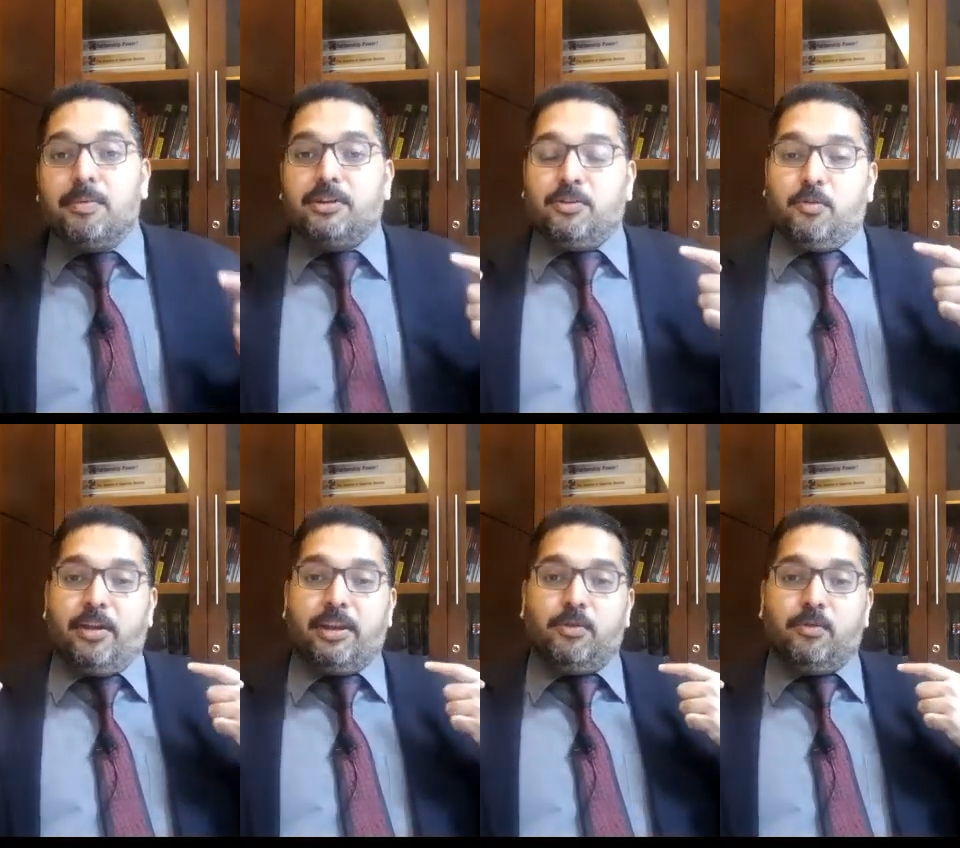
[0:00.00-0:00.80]
But
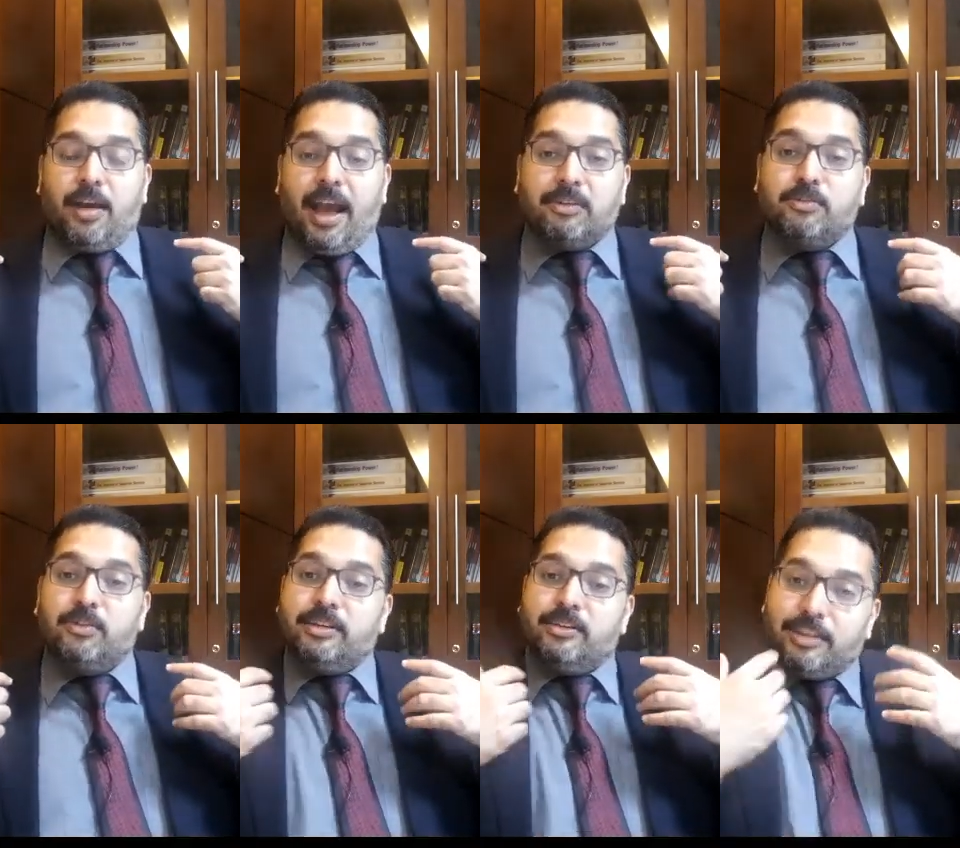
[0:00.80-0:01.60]
when you
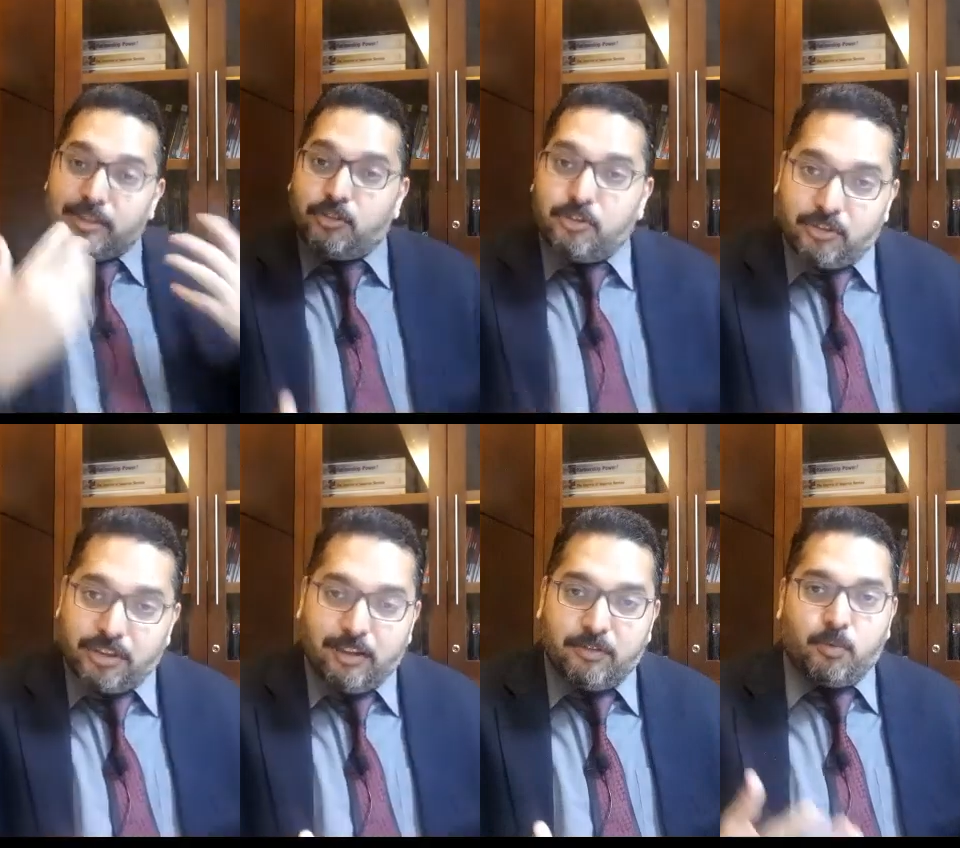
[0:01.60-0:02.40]
actually test
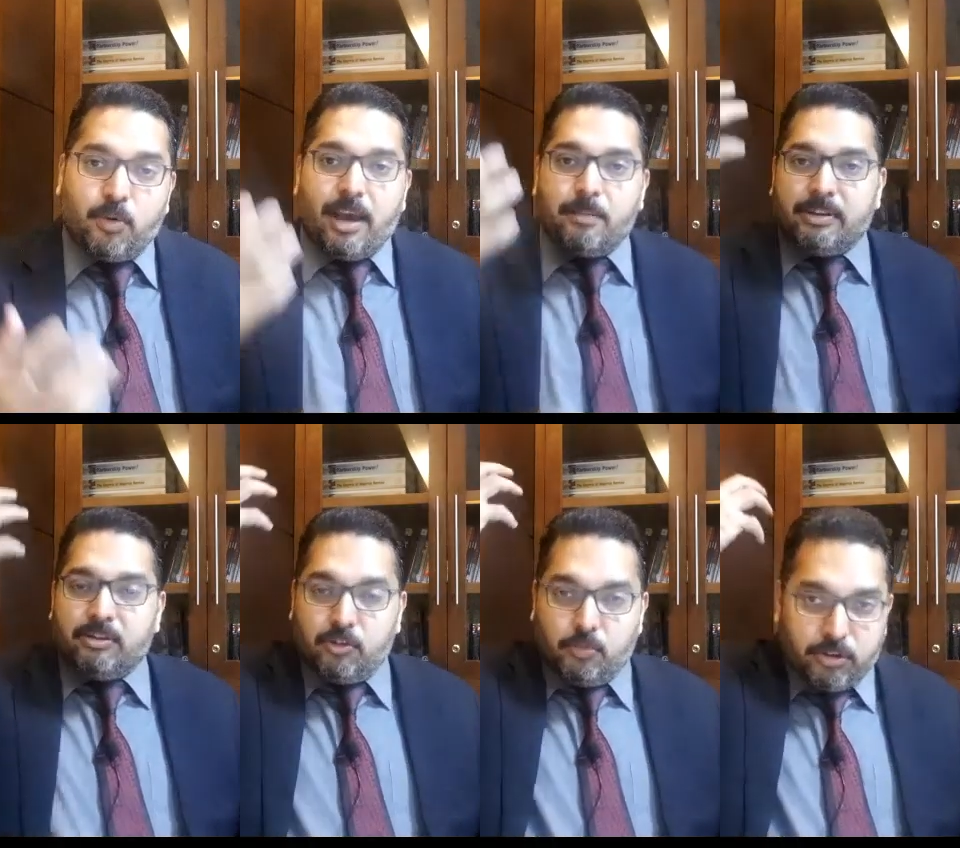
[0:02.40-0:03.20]
yourself, what
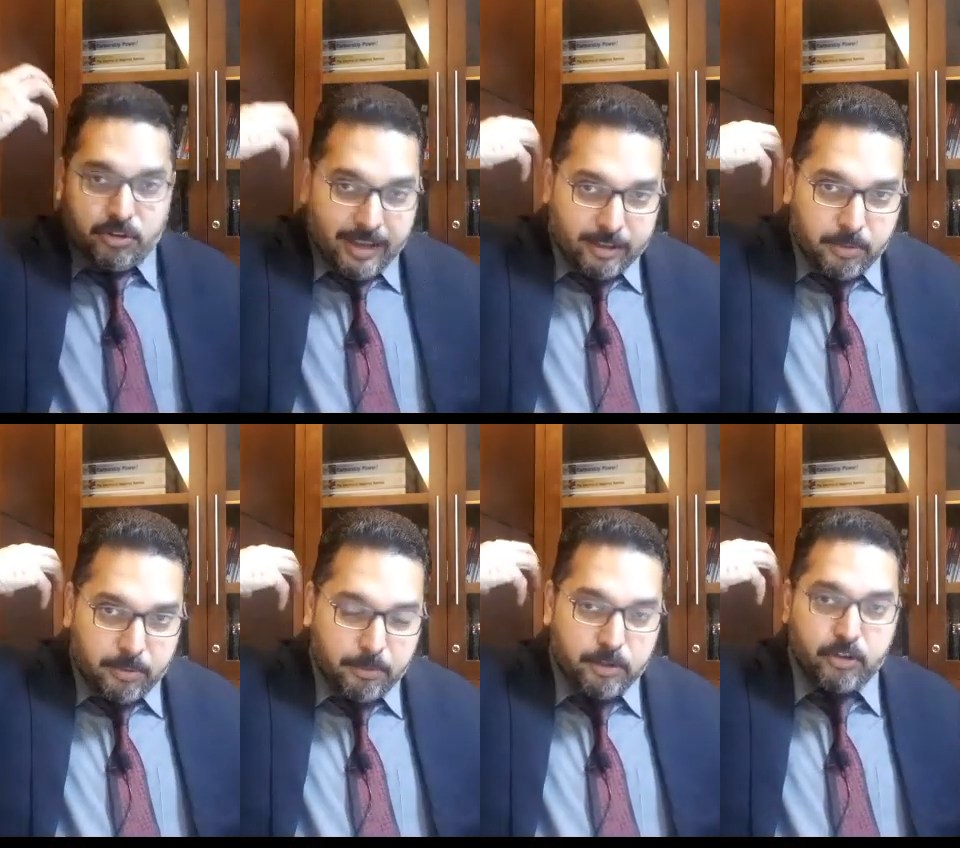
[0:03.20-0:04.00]
happens is what has
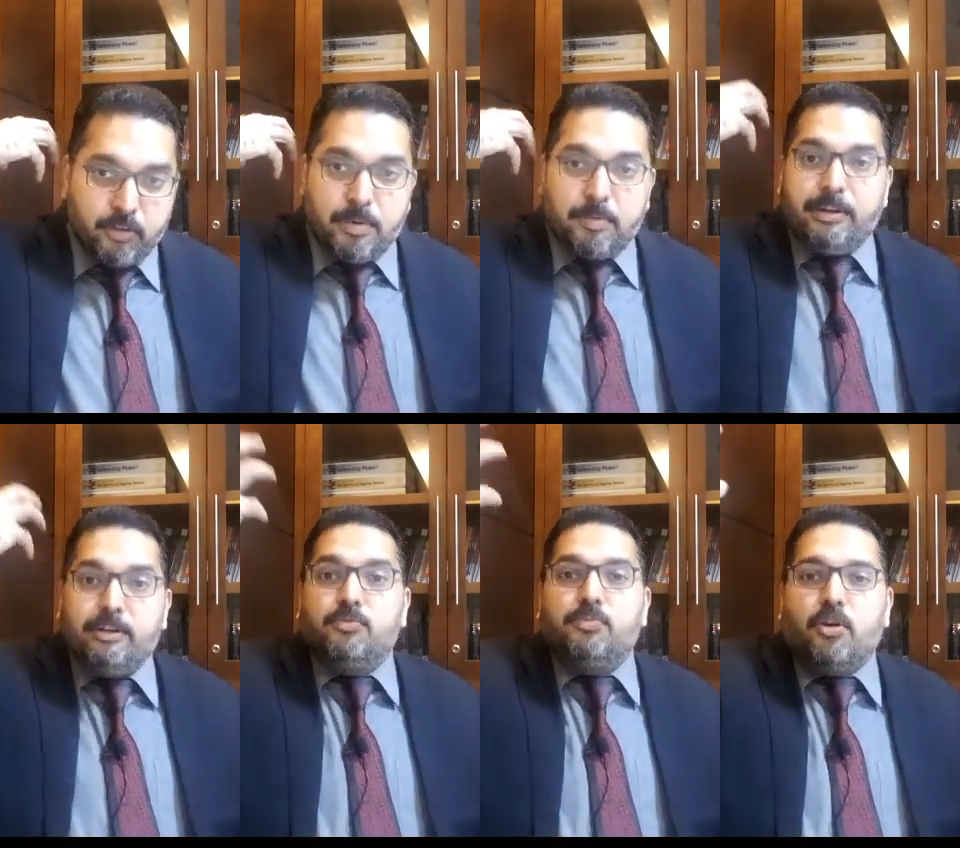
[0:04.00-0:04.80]
been put into your memory
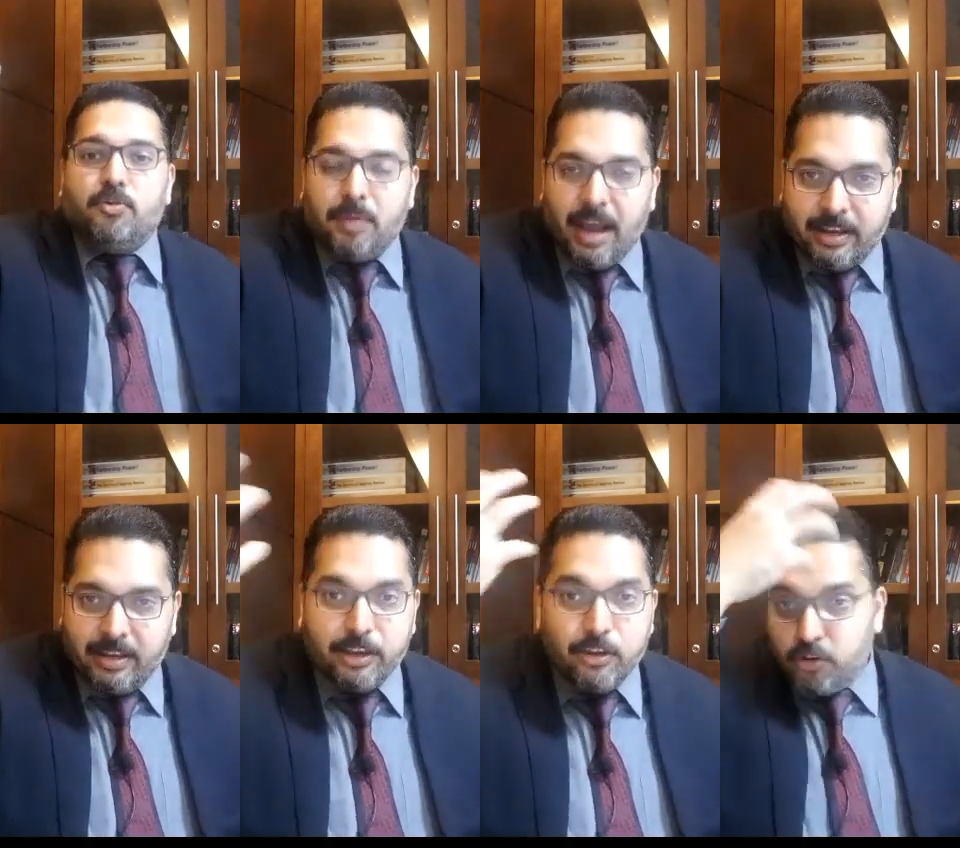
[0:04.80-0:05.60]
is brought
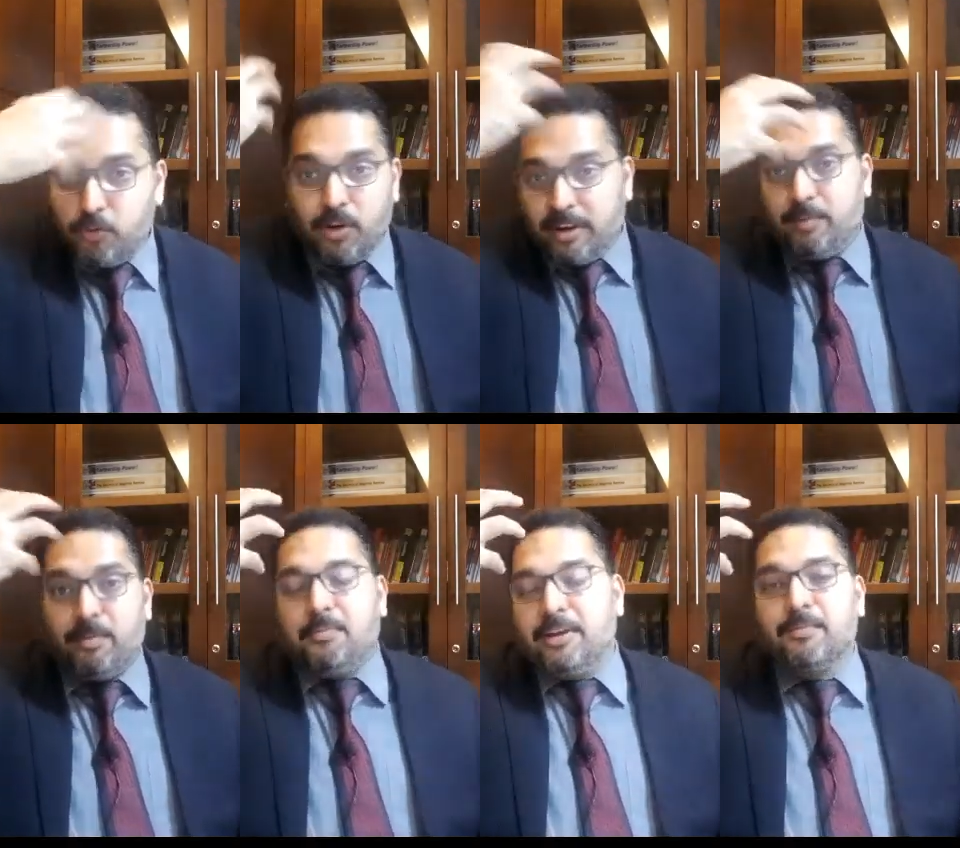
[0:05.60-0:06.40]
back into your working
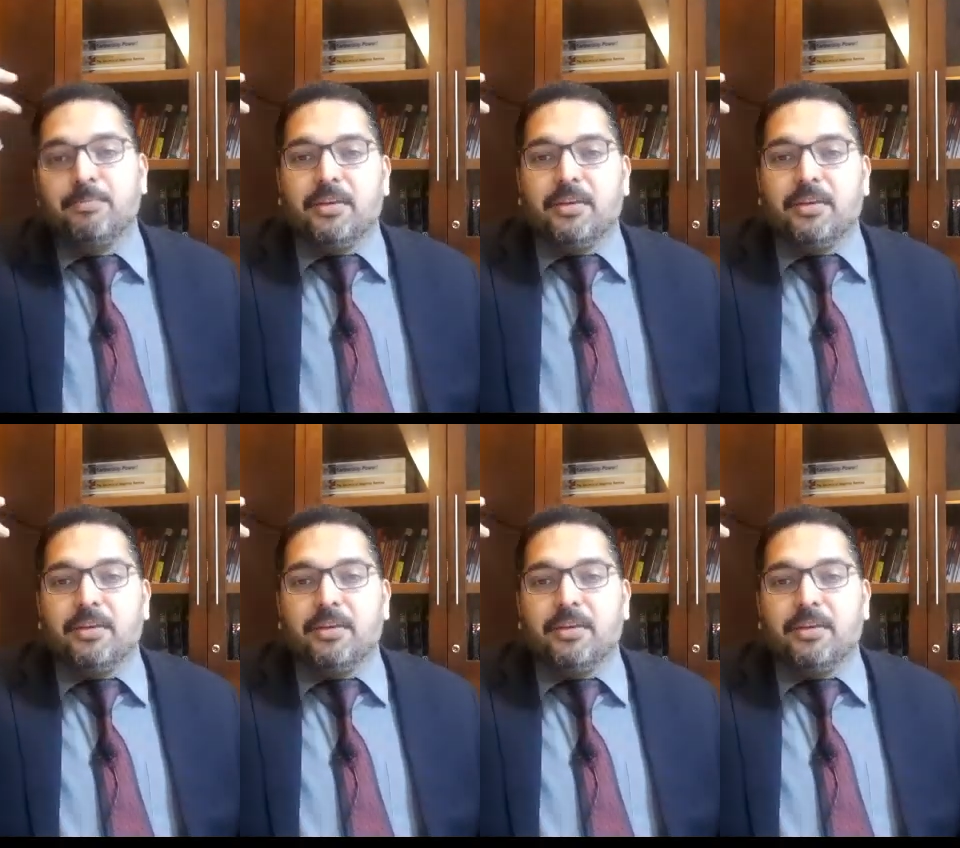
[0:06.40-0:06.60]
memory,